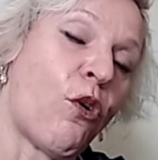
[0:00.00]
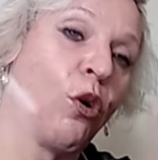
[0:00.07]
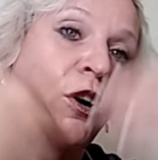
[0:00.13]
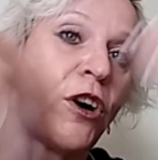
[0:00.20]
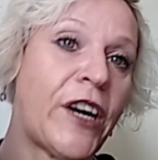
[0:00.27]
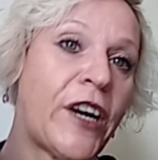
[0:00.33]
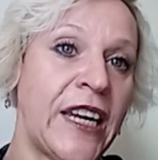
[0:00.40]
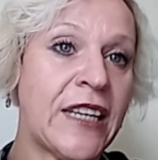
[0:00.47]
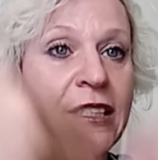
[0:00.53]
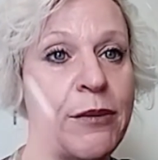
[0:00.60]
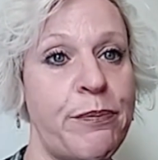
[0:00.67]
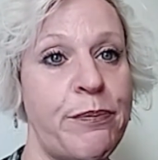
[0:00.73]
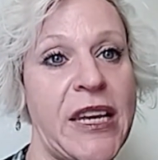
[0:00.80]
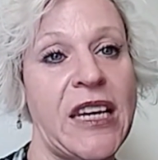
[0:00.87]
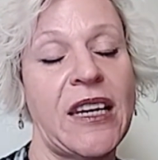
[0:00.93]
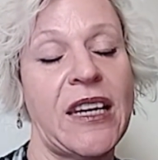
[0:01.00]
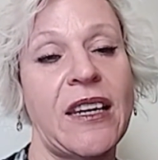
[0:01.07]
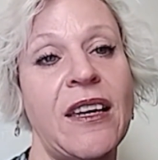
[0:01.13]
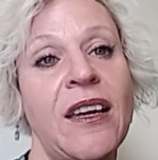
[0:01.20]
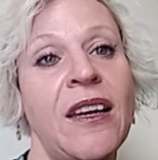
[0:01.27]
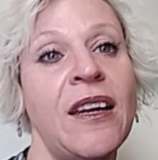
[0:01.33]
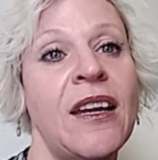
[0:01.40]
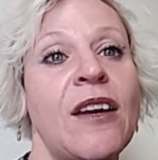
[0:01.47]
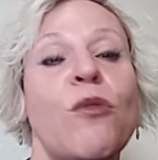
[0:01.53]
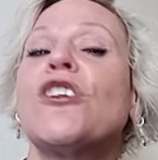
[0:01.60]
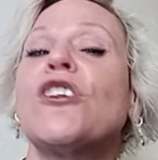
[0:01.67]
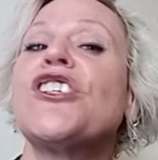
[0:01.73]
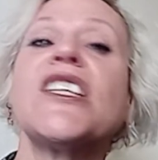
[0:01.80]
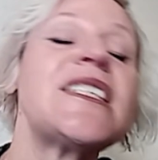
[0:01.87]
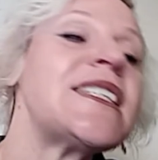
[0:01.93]
for it to be, we're
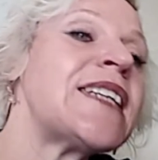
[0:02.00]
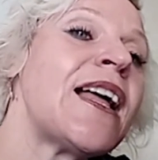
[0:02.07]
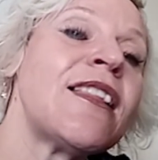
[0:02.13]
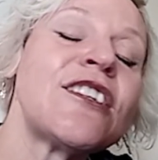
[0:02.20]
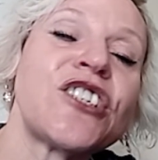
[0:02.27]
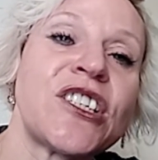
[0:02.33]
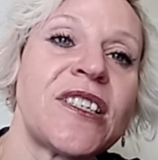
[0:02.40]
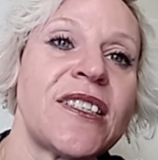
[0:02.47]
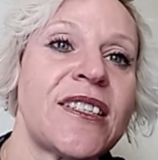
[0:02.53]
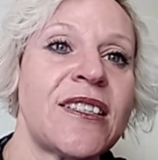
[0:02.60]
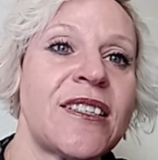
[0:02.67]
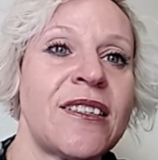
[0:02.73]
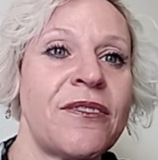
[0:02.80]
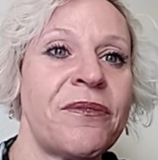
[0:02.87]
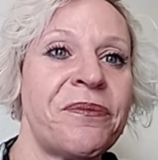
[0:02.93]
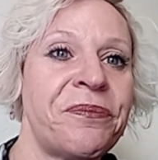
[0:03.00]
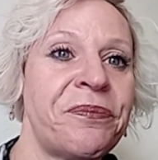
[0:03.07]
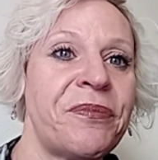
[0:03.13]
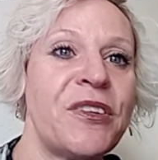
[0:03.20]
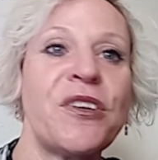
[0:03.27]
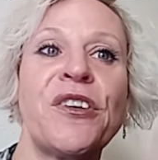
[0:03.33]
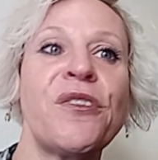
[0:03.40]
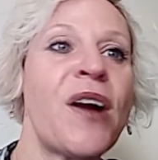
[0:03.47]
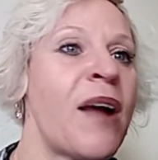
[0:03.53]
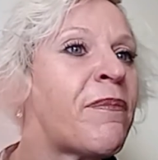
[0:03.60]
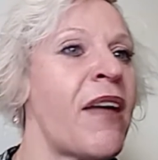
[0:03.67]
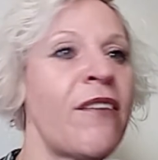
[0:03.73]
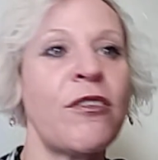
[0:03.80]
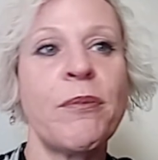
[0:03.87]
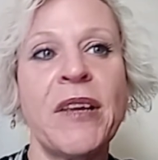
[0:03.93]
just intelligence. You can grab
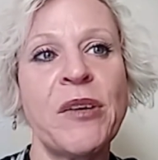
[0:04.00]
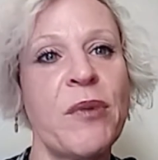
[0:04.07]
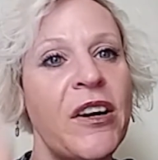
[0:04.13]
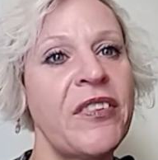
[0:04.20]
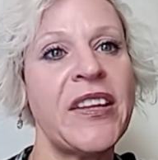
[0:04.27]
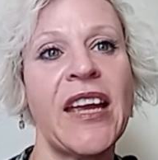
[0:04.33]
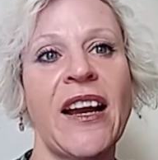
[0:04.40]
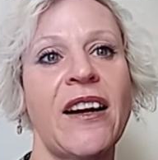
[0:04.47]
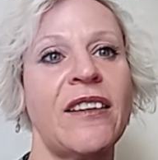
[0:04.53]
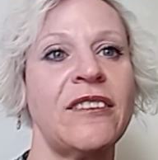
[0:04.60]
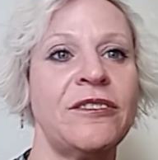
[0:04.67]
that from anywhere in the air.